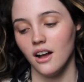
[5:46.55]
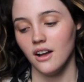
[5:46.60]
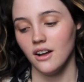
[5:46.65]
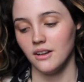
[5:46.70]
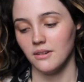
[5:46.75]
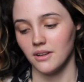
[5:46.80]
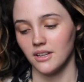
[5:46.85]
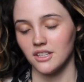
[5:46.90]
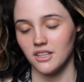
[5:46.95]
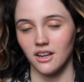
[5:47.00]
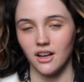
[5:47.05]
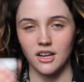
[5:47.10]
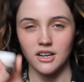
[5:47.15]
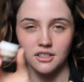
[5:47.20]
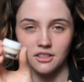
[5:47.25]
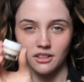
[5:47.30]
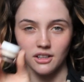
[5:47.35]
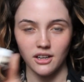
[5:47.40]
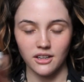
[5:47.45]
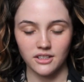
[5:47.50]
because I got
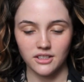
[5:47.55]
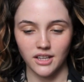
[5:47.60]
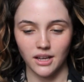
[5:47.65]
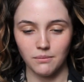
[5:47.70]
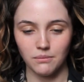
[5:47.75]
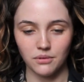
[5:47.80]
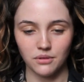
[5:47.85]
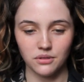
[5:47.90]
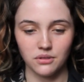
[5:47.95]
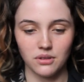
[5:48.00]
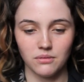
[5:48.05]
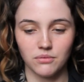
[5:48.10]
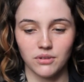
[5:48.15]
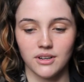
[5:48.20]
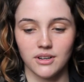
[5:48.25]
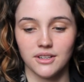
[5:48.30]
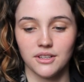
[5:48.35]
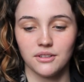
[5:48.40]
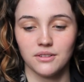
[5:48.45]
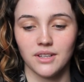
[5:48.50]
a deluxe sample, so I'm
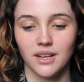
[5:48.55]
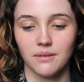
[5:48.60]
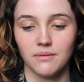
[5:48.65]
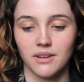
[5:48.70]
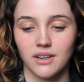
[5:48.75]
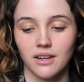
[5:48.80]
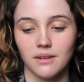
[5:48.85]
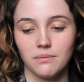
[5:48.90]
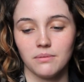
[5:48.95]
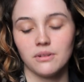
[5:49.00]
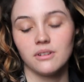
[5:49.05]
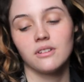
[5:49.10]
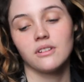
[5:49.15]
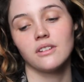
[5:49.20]
trying to use that one up.